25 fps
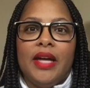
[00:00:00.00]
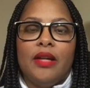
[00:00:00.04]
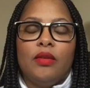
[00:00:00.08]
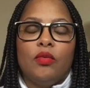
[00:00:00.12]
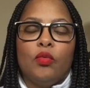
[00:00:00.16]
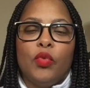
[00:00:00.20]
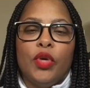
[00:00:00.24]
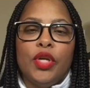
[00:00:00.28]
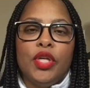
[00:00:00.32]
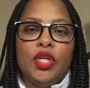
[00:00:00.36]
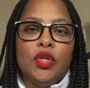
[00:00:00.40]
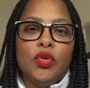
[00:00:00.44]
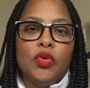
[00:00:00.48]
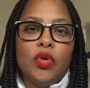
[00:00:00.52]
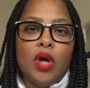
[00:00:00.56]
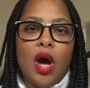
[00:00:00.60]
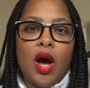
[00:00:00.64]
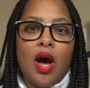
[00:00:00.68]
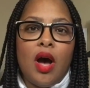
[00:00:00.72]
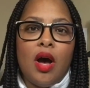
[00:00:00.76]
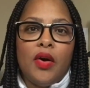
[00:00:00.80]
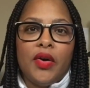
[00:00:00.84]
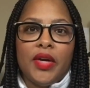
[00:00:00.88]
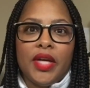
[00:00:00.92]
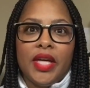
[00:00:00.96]
when you
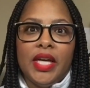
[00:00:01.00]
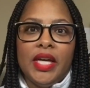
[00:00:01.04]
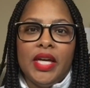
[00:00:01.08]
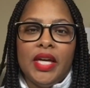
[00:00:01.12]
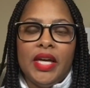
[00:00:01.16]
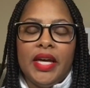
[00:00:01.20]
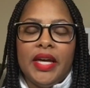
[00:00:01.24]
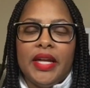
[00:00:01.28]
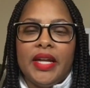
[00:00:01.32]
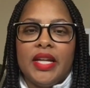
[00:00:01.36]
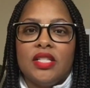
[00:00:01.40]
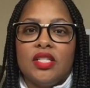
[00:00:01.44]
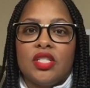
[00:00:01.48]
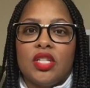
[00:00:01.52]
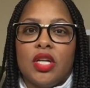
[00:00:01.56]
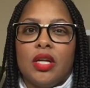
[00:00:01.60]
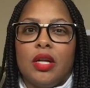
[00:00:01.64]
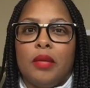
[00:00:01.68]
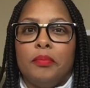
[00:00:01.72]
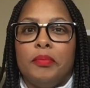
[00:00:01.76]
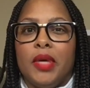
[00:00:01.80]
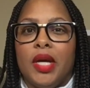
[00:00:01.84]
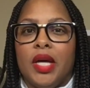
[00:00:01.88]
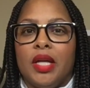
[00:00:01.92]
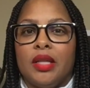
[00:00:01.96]
call in, it's going to
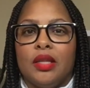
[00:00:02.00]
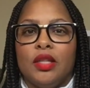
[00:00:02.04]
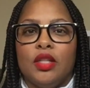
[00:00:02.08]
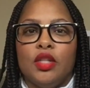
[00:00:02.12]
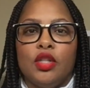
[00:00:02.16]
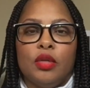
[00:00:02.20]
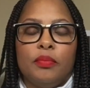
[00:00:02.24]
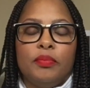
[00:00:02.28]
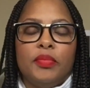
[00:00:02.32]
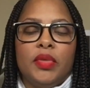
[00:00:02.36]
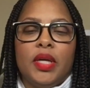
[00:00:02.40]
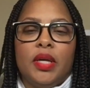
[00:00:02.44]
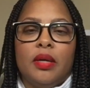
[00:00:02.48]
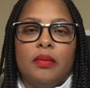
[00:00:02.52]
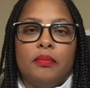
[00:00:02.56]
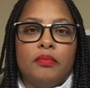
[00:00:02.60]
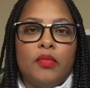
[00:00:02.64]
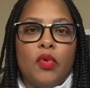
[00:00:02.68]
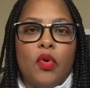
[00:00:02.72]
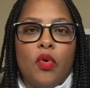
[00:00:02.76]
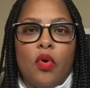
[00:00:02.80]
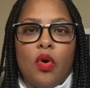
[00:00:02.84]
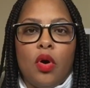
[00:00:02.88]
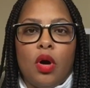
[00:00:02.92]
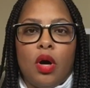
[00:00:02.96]
be a little bit
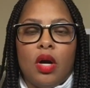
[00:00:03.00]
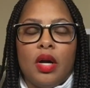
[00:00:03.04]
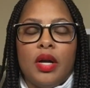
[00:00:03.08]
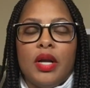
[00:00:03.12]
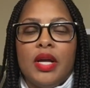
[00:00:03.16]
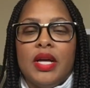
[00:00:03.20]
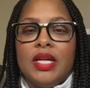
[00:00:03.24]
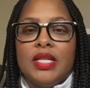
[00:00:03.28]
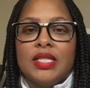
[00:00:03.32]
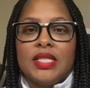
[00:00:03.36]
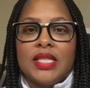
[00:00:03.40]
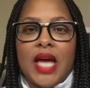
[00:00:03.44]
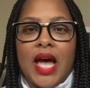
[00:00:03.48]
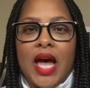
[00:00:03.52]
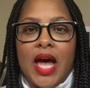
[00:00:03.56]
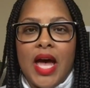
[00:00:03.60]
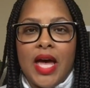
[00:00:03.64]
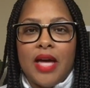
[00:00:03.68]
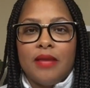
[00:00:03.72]
more time.